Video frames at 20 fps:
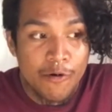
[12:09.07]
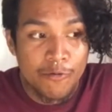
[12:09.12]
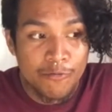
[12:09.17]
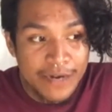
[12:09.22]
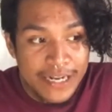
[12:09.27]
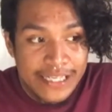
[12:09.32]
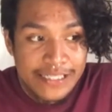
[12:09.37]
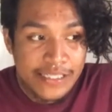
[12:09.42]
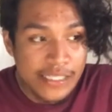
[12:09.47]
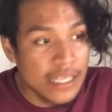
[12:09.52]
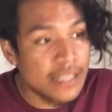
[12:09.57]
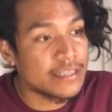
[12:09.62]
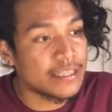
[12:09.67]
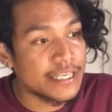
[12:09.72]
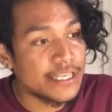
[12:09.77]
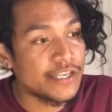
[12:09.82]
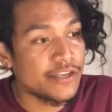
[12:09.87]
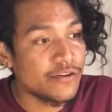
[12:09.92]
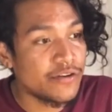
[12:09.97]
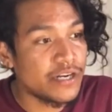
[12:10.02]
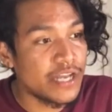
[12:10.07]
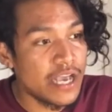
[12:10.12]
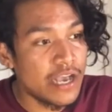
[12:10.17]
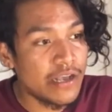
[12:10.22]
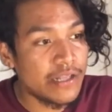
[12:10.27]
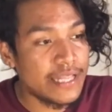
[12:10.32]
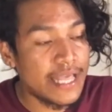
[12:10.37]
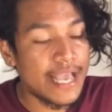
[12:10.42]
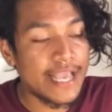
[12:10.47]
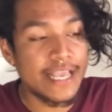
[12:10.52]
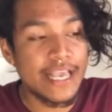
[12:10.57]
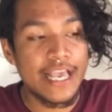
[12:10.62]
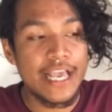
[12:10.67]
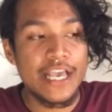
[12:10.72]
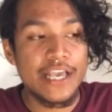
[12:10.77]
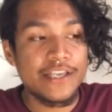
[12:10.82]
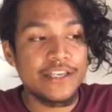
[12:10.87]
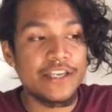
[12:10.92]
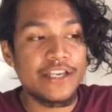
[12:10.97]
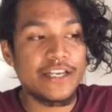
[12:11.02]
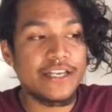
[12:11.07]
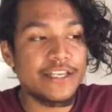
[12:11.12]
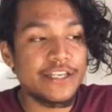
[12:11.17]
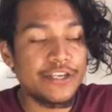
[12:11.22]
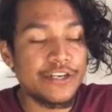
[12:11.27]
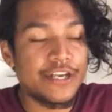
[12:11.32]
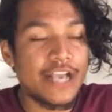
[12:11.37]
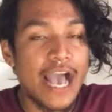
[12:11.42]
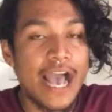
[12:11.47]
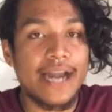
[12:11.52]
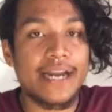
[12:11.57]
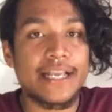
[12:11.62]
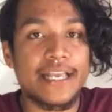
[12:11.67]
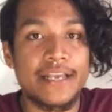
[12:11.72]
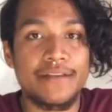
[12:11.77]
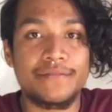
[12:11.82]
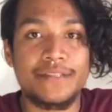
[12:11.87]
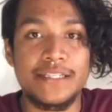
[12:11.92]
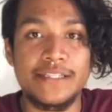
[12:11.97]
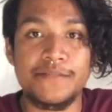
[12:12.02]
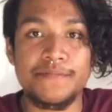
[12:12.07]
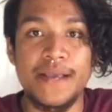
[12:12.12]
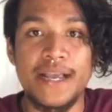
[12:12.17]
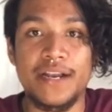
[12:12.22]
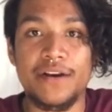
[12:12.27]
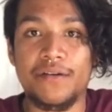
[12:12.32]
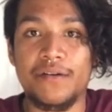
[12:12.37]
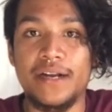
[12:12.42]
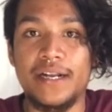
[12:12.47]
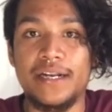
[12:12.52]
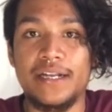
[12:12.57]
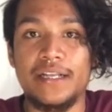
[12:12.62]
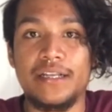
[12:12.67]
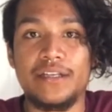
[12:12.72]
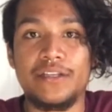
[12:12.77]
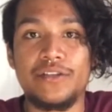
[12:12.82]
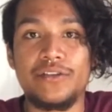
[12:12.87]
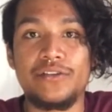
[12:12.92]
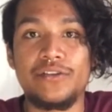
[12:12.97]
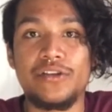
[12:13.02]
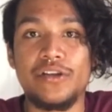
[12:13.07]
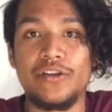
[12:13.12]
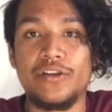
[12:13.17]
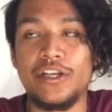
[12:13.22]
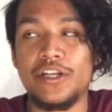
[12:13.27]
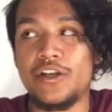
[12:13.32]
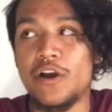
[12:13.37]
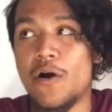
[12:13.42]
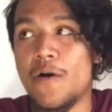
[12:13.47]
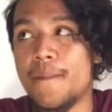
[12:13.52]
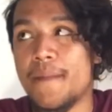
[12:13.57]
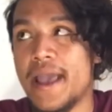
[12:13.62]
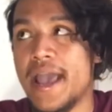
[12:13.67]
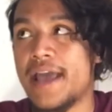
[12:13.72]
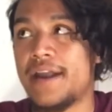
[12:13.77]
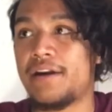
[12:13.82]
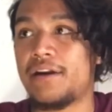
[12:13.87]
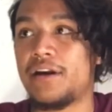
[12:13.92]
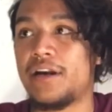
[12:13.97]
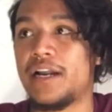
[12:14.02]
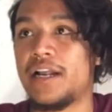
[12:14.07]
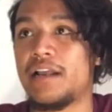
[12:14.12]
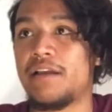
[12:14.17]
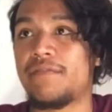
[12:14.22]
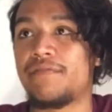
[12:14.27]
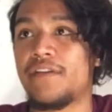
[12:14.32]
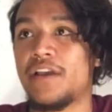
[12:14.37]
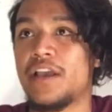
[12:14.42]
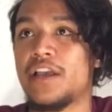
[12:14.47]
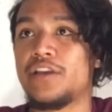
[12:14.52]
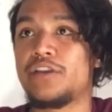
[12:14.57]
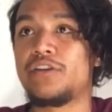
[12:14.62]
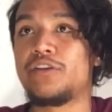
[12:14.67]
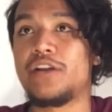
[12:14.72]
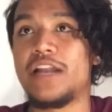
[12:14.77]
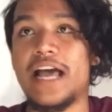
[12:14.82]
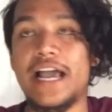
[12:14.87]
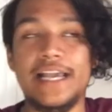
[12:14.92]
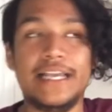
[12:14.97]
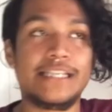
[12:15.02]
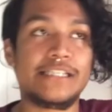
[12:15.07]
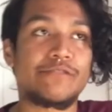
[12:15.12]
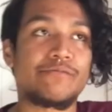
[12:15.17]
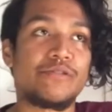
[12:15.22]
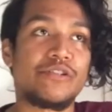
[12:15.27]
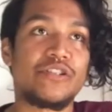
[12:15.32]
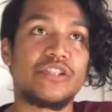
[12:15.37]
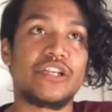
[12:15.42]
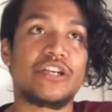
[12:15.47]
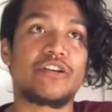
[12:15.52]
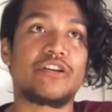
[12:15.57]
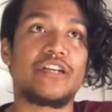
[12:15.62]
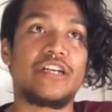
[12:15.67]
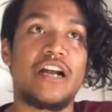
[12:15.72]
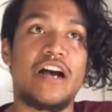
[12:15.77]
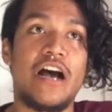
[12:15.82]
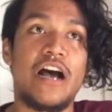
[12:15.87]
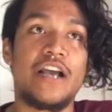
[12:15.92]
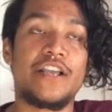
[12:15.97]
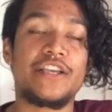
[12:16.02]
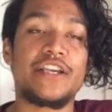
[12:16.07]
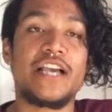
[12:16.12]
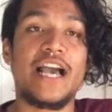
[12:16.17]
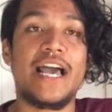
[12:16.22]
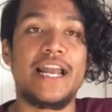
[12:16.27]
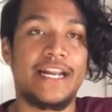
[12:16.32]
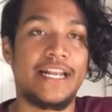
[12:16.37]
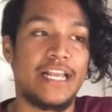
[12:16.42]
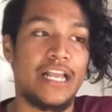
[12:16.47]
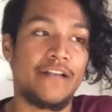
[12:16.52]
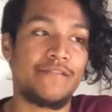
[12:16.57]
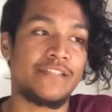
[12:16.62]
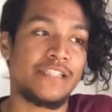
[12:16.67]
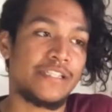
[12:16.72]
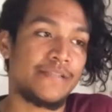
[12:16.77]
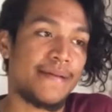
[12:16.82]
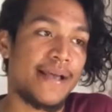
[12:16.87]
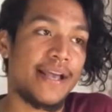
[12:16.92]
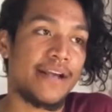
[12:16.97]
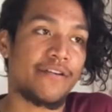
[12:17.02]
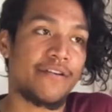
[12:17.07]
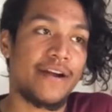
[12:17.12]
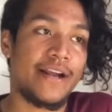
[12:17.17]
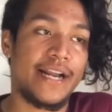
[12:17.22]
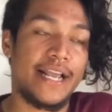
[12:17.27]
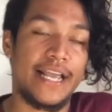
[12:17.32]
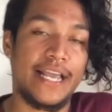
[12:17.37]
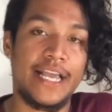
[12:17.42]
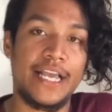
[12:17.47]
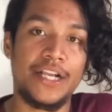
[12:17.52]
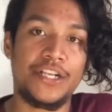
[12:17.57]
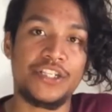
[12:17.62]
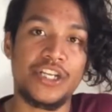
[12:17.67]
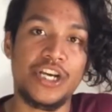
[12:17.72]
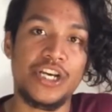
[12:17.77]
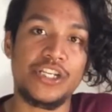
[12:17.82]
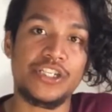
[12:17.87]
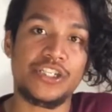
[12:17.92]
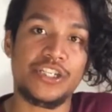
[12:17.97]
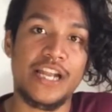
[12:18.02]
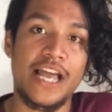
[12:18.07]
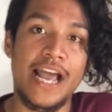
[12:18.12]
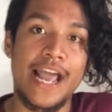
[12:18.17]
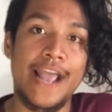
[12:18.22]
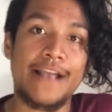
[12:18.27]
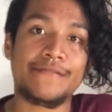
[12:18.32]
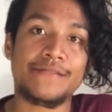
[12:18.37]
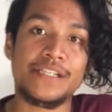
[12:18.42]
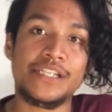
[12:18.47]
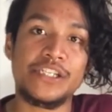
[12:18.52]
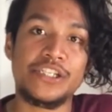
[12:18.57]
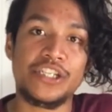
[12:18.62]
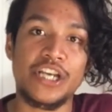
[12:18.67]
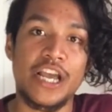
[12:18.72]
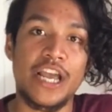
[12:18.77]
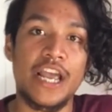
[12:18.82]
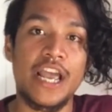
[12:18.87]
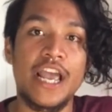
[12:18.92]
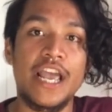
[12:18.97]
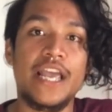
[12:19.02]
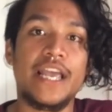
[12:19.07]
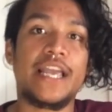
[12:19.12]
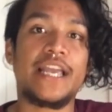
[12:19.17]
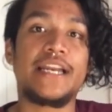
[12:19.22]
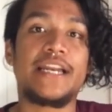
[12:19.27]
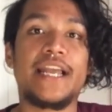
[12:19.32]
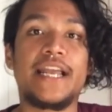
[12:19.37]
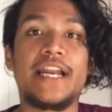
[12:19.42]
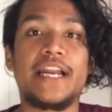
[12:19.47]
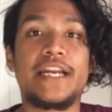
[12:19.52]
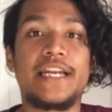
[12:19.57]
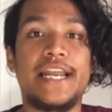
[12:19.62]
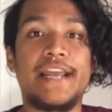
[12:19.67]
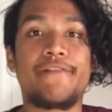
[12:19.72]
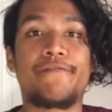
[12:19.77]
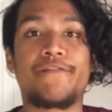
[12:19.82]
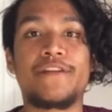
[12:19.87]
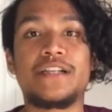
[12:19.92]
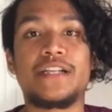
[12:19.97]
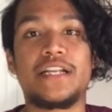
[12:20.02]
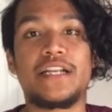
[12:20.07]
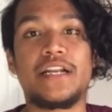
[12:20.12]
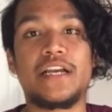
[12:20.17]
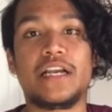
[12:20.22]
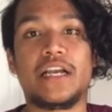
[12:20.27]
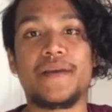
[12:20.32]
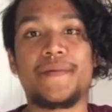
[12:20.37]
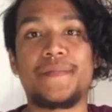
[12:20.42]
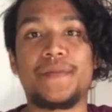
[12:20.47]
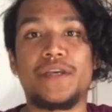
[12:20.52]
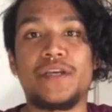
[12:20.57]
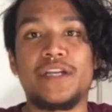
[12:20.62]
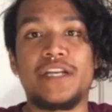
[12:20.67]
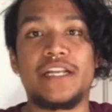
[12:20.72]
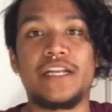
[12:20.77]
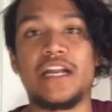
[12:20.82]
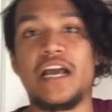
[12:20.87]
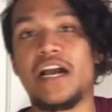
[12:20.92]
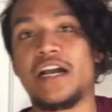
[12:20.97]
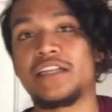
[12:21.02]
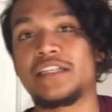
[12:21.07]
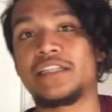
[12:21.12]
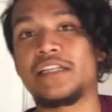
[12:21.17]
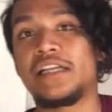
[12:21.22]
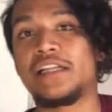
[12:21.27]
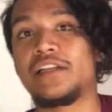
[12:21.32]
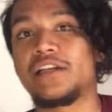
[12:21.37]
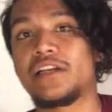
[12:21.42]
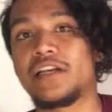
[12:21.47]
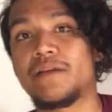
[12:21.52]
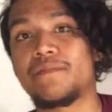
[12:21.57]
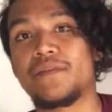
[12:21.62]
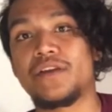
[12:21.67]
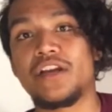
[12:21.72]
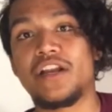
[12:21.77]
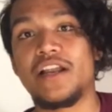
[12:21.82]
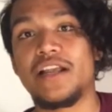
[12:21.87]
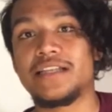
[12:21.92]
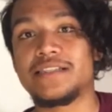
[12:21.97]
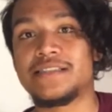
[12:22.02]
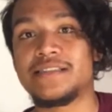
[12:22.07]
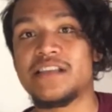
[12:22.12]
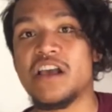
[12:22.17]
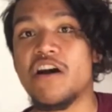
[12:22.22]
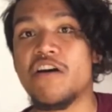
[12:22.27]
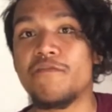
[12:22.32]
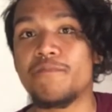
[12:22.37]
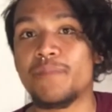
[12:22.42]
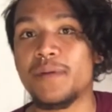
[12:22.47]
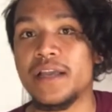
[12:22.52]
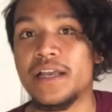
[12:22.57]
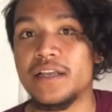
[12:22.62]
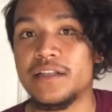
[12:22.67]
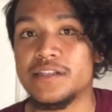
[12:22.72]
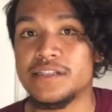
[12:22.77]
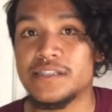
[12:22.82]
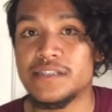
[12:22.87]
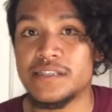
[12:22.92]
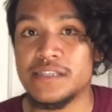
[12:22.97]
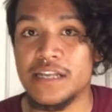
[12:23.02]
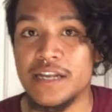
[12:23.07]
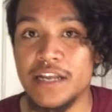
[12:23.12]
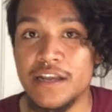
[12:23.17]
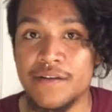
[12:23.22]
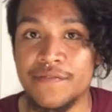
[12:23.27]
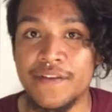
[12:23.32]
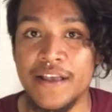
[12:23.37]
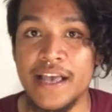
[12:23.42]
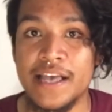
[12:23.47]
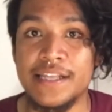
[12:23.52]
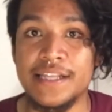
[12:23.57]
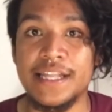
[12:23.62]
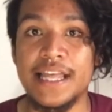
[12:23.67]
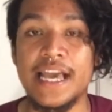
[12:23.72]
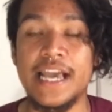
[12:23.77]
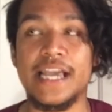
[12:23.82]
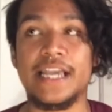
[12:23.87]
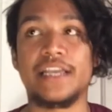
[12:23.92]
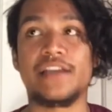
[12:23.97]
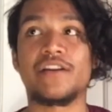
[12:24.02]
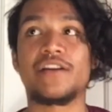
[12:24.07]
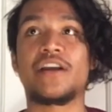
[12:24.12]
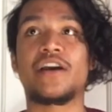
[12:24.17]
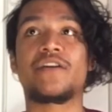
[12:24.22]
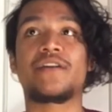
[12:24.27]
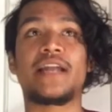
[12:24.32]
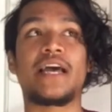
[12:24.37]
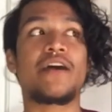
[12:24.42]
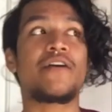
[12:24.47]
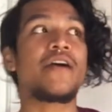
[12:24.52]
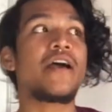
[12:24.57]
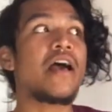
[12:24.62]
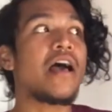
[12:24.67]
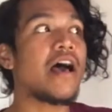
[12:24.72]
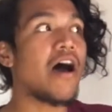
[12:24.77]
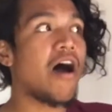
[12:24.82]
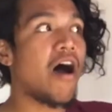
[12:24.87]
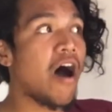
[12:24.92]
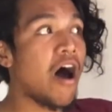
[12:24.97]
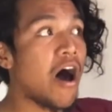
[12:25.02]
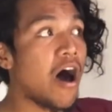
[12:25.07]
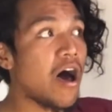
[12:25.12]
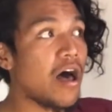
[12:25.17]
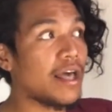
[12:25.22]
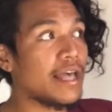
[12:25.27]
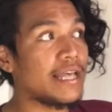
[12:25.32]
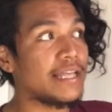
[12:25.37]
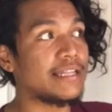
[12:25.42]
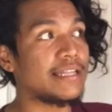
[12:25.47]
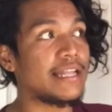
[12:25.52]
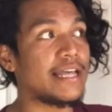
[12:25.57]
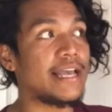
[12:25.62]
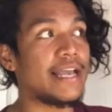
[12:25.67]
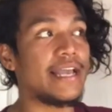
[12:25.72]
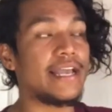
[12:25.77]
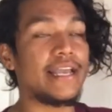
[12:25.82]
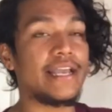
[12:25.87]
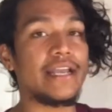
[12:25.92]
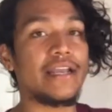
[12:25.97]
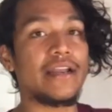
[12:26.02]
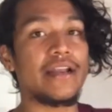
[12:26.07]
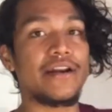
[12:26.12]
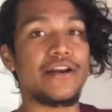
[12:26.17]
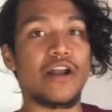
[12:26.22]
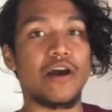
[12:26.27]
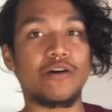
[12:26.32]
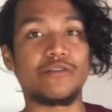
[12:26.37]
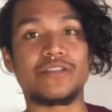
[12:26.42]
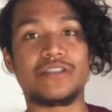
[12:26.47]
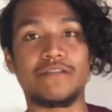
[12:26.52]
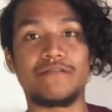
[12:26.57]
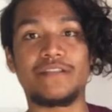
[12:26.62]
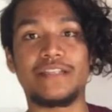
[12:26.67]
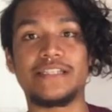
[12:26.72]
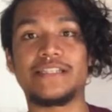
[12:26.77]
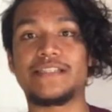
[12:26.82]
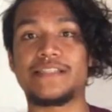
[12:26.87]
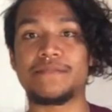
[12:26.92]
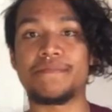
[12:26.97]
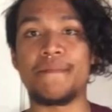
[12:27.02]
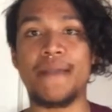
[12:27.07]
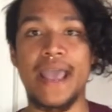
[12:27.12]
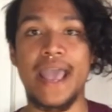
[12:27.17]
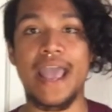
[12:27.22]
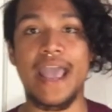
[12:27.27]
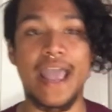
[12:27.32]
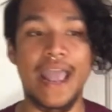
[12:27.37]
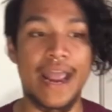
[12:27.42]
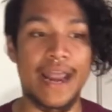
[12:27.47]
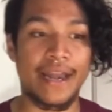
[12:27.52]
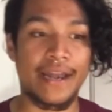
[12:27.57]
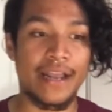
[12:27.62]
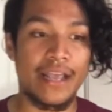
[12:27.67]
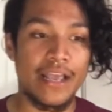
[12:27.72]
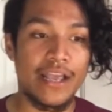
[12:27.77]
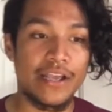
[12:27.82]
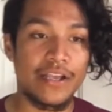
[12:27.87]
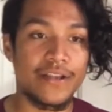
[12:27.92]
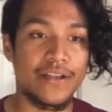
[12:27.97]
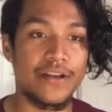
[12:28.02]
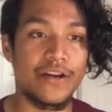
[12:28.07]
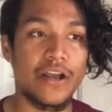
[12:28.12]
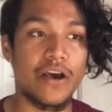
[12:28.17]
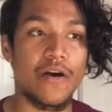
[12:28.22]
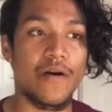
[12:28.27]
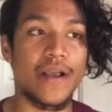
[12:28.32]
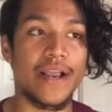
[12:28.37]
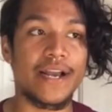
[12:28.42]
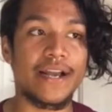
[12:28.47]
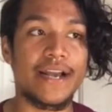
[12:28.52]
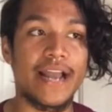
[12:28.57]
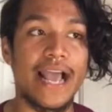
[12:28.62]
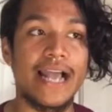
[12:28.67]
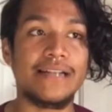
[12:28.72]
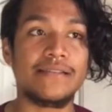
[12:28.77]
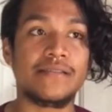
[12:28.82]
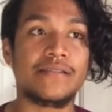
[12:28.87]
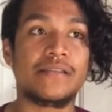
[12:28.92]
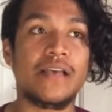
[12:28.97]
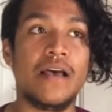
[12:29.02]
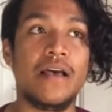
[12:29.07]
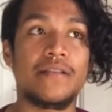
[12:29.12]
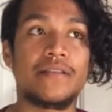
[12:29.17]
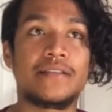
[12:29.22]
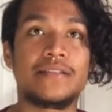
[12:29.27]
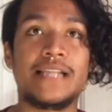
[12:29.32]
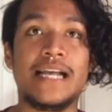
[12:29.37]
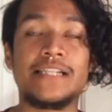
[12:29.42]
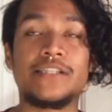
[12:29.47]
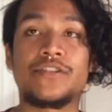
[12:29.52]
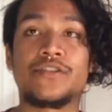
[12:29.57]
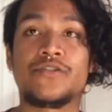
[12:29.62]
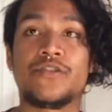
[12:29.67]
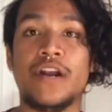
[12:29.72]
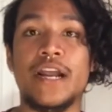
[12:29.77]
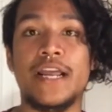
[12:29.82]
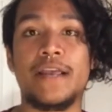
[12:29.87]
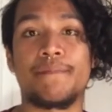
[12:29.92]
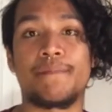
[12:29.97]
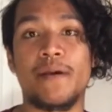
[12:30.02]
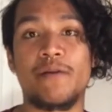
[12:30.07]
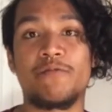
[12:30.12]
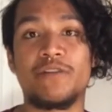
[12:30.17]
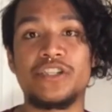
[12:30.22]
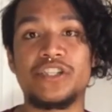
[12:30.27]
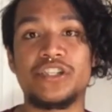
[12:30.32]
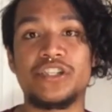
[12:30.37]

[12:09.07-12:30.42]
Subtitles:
recently, you know? Like, you gotta give this man credit. It don't matter if you like his music or not. You gotta give this man credit. He changed lives. He did it different in the community, not in the community itself, but the city of LA, you know? Now, all LA knows of this man, you know? And that's great, but